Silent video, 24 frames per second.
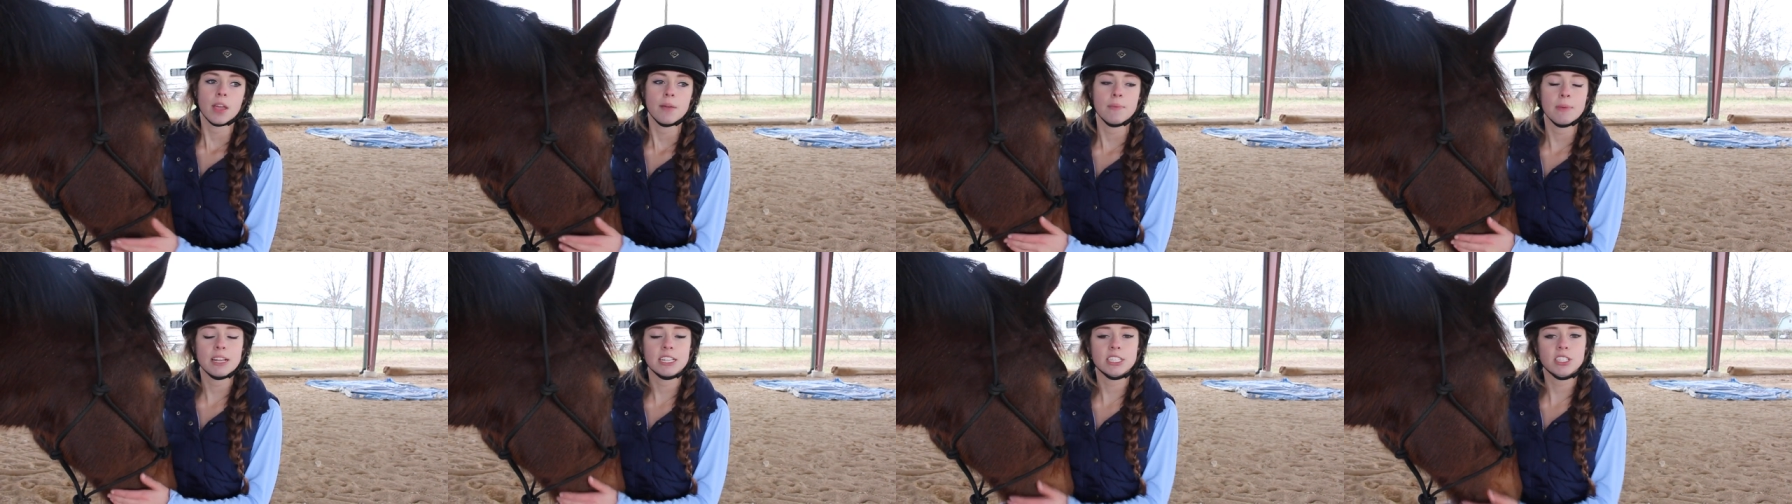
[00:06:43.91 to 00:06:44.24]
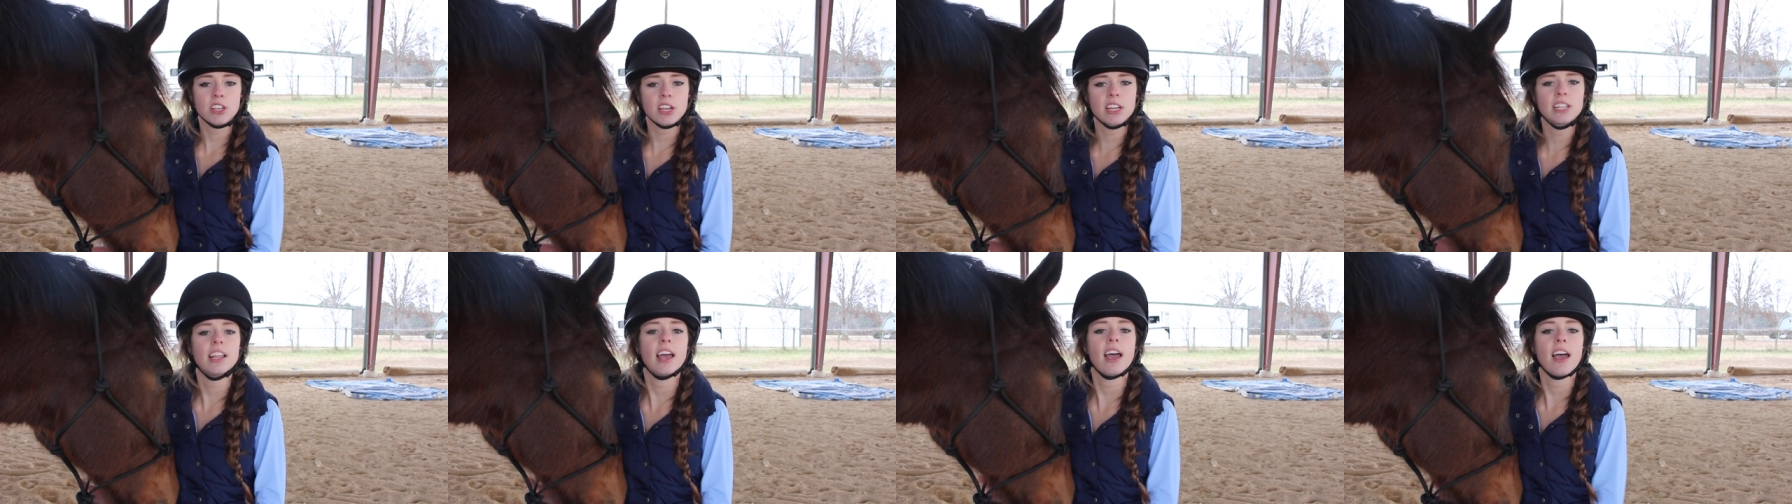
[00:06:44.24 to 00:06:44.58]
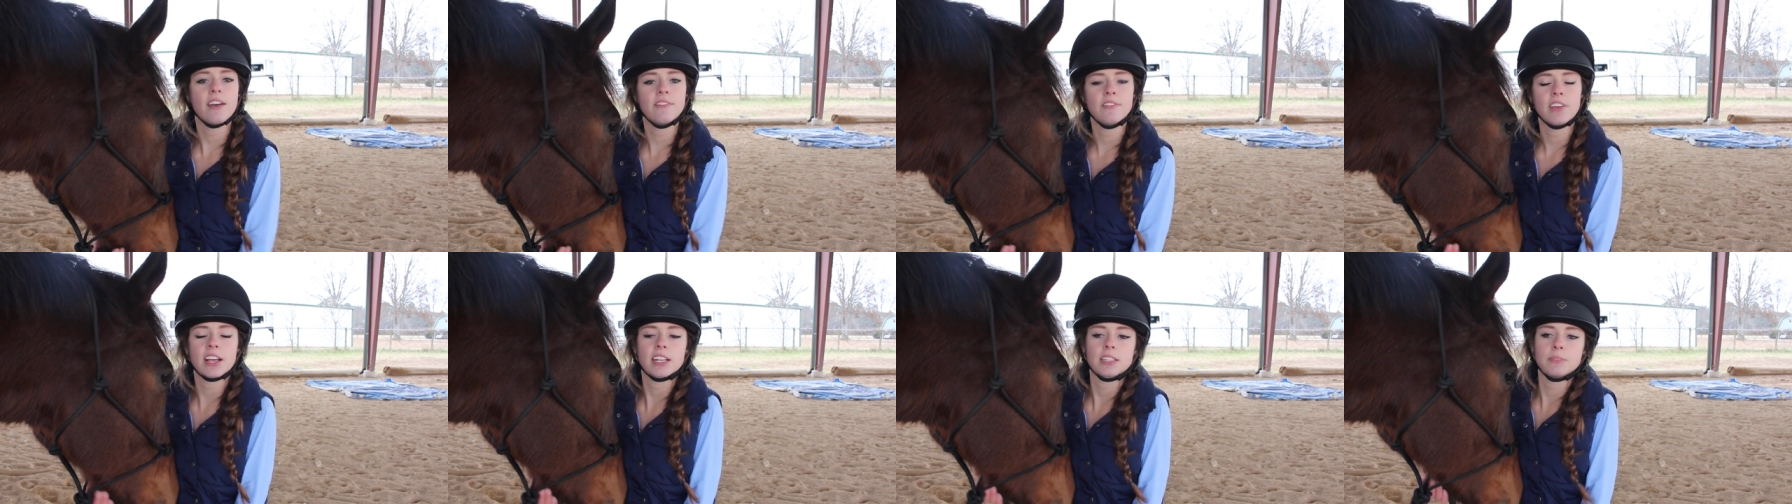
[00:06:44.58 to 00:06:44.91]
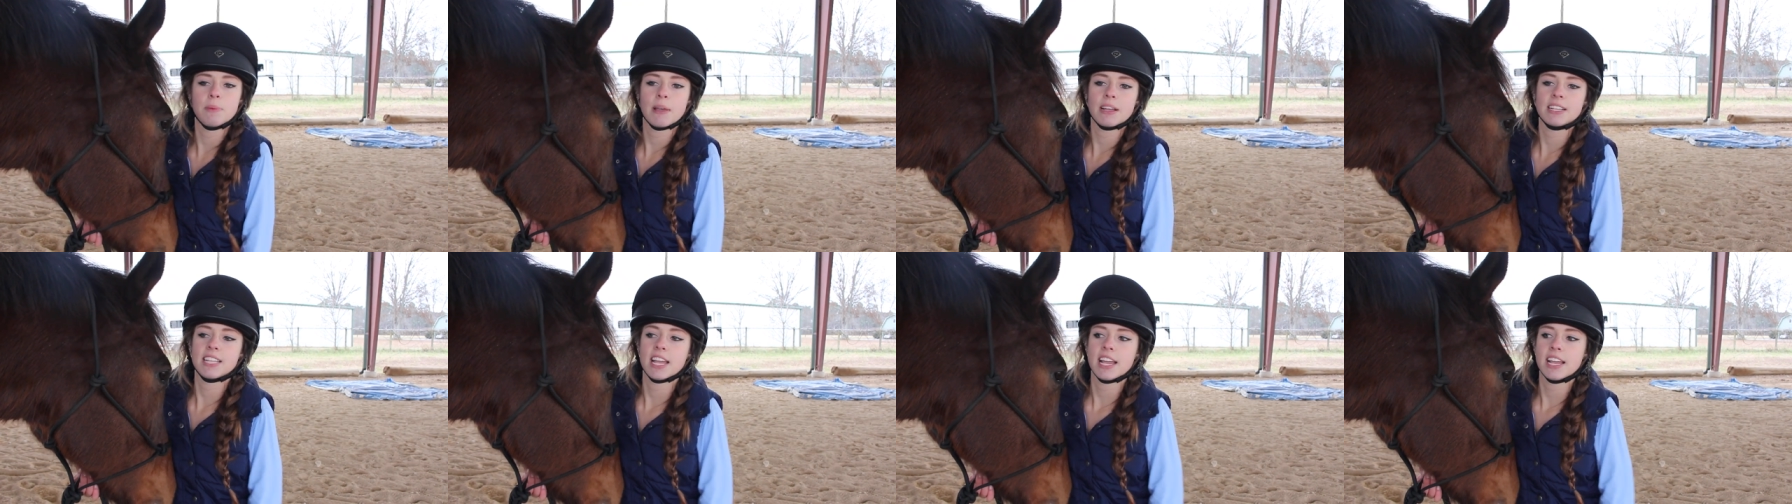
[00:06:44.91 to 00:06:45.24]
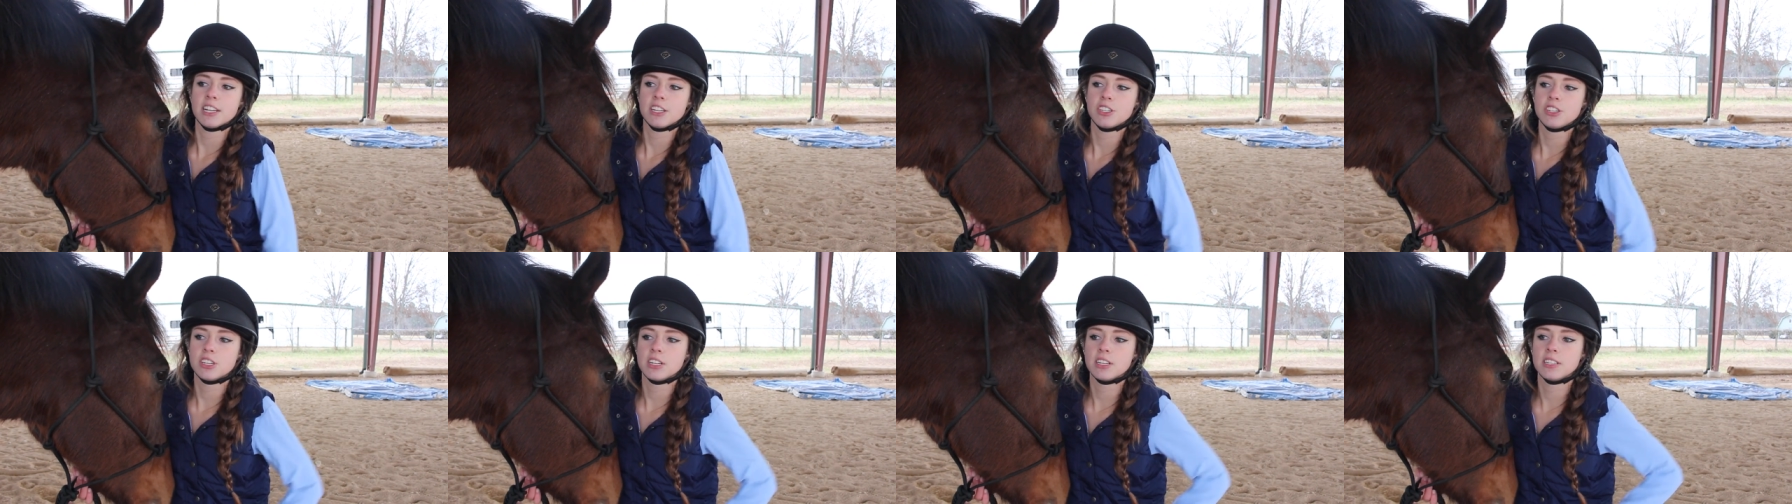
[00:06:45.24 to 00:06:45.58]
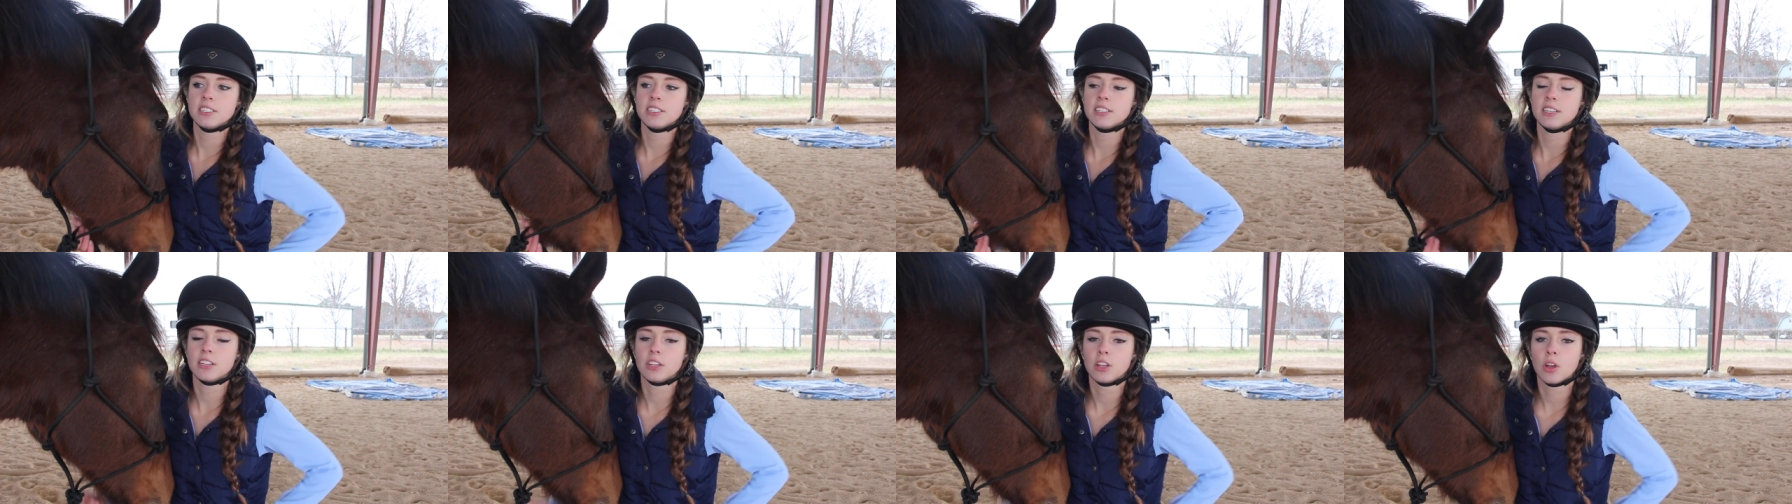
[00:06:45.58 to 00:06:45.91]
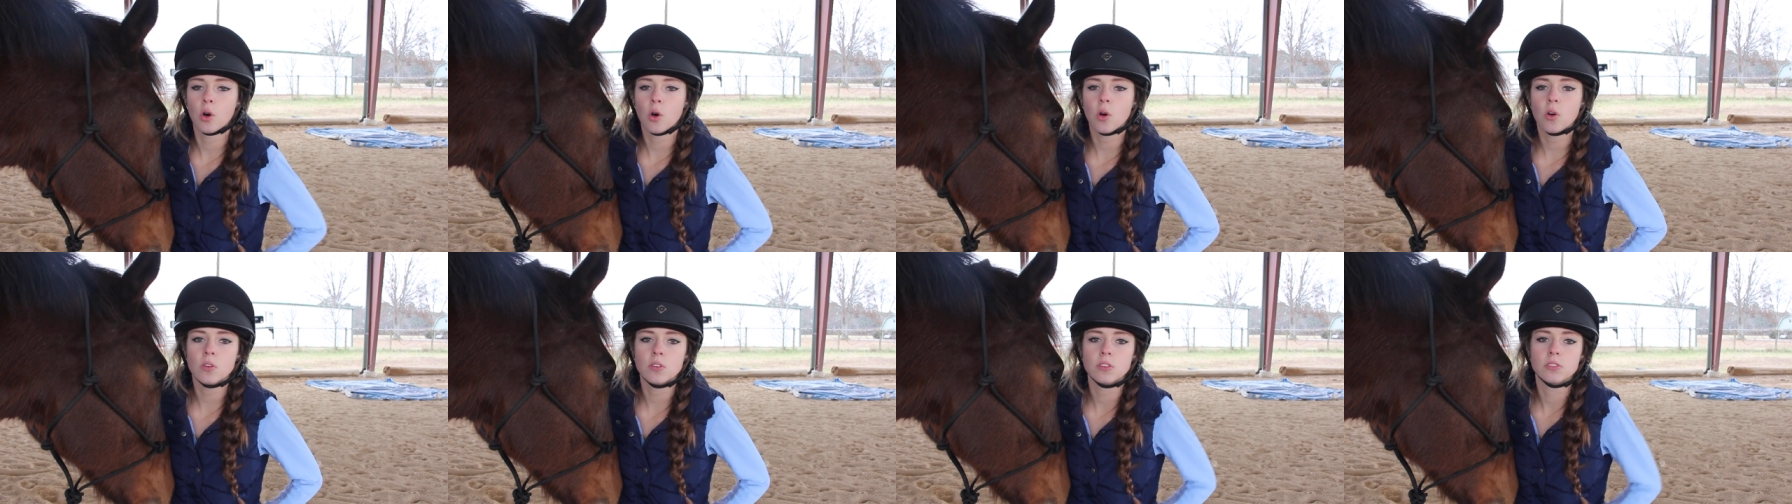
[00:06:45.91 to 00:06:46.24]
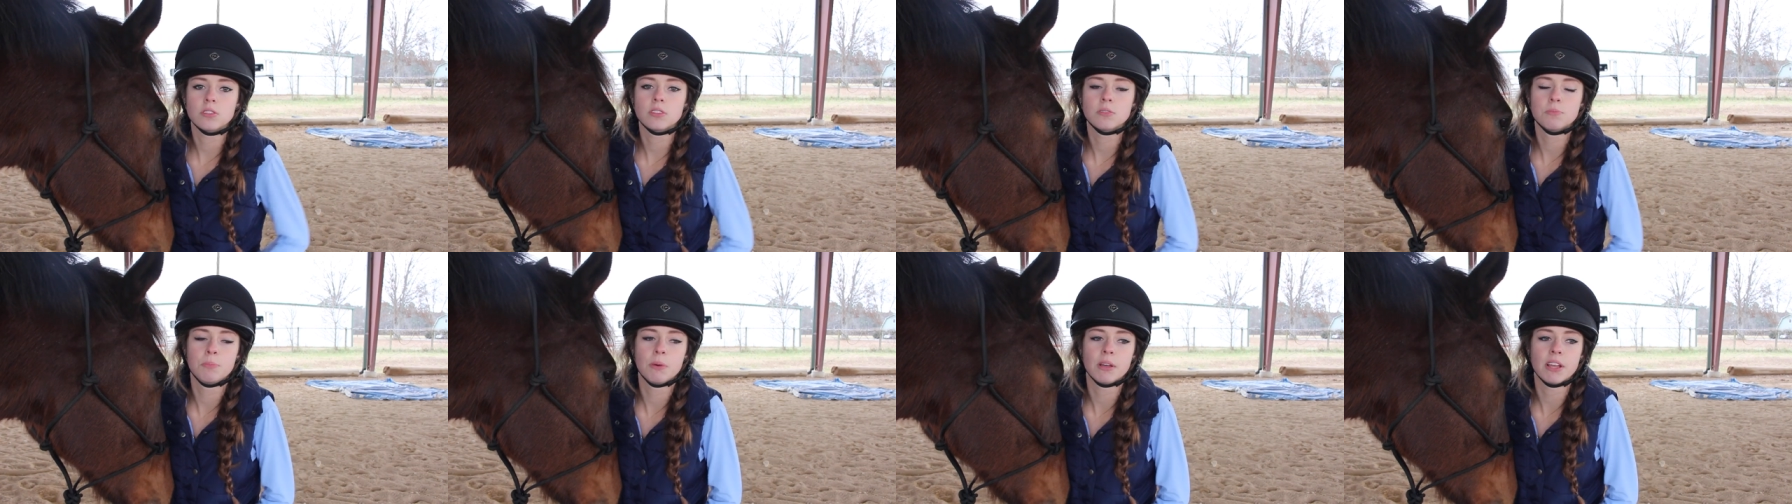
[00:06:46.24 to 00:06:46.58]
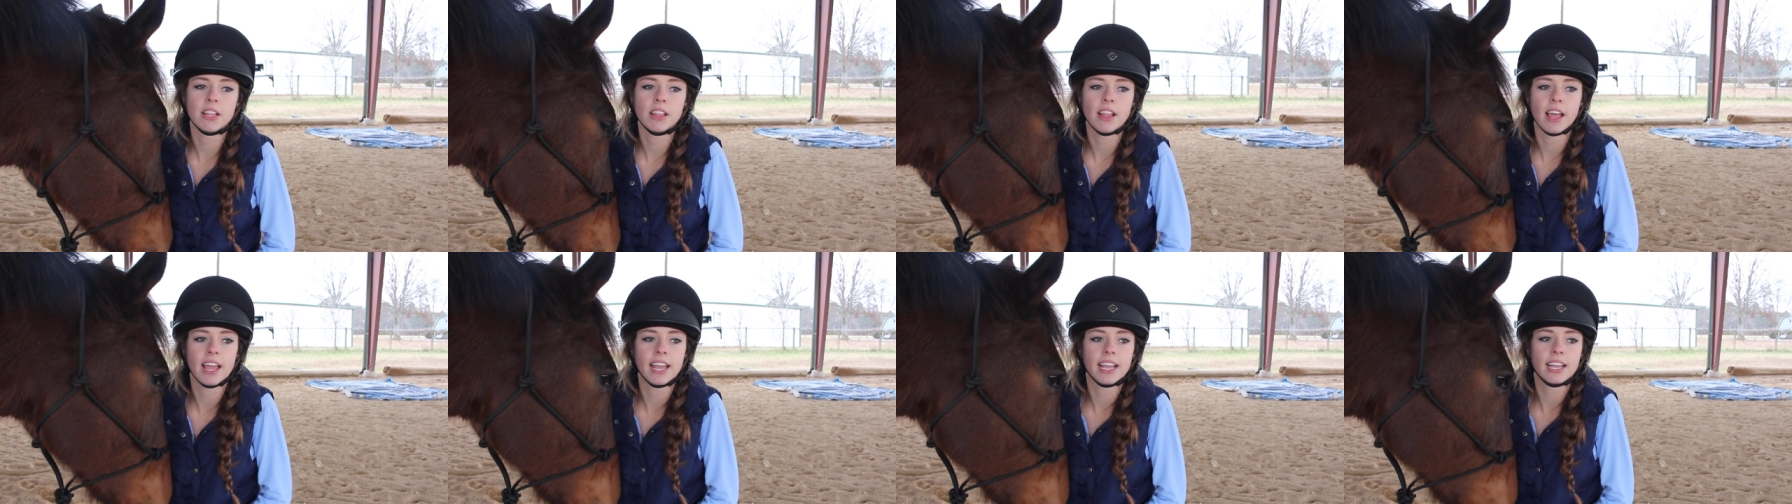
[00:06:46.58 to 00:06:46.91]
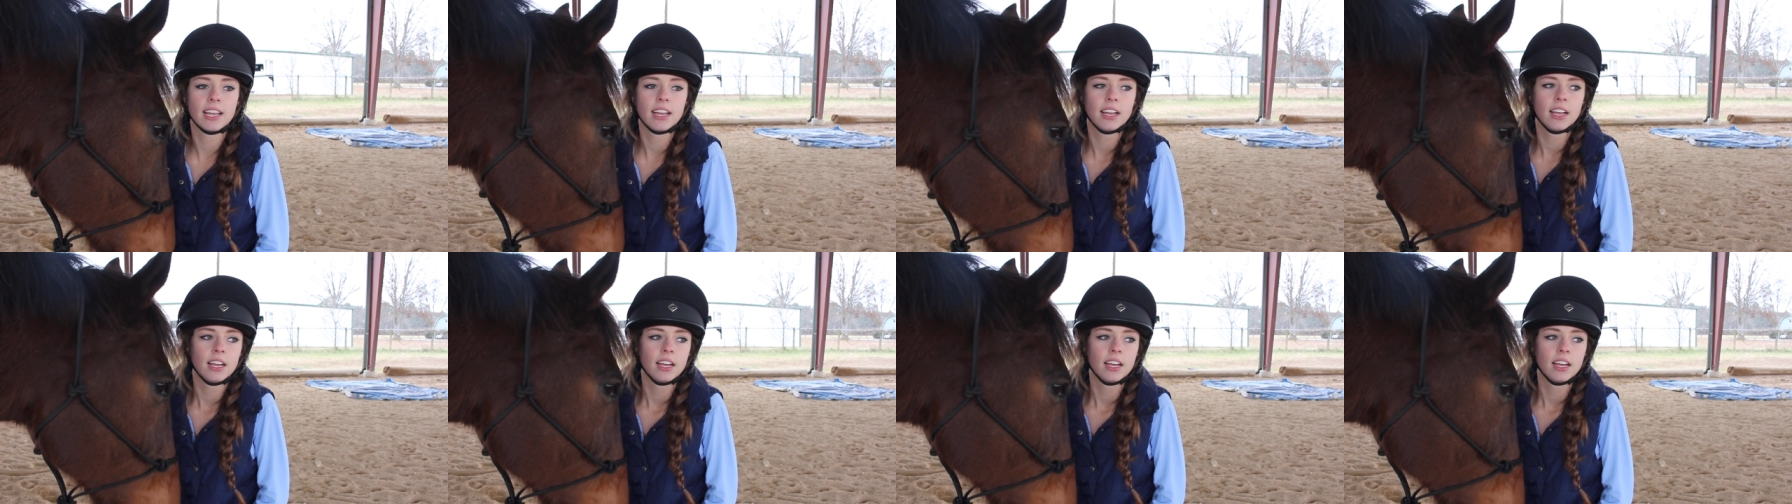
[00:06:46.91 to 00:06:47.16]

I mean, it's good to have expectations and goals, but like,